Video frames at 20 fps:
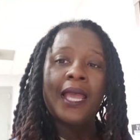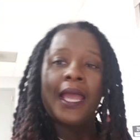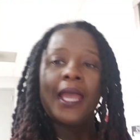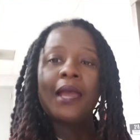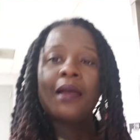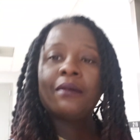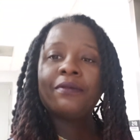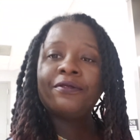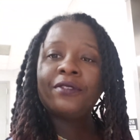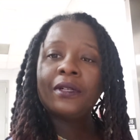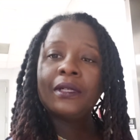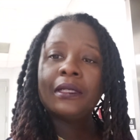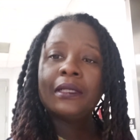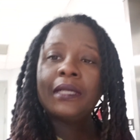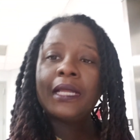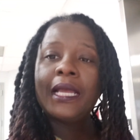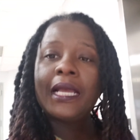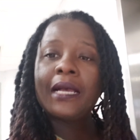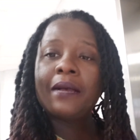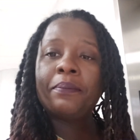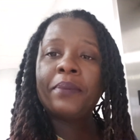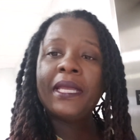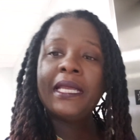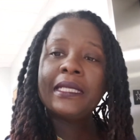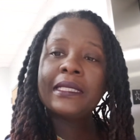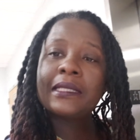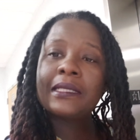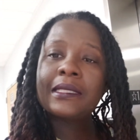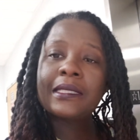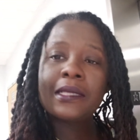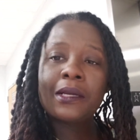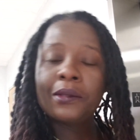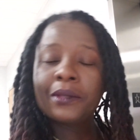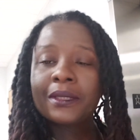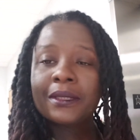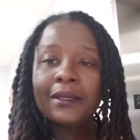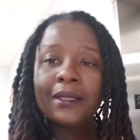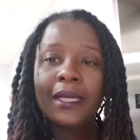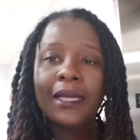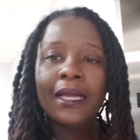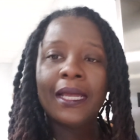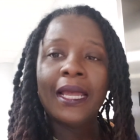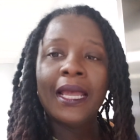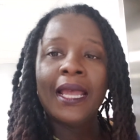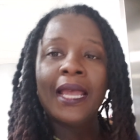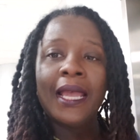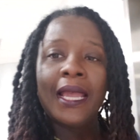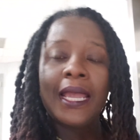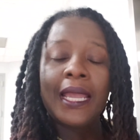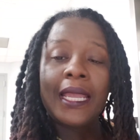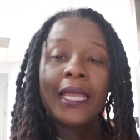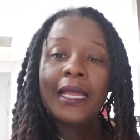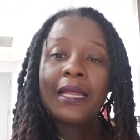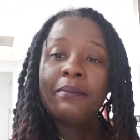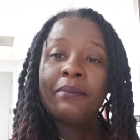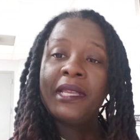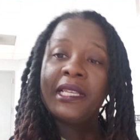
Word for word: have fun, have pizza, soda, and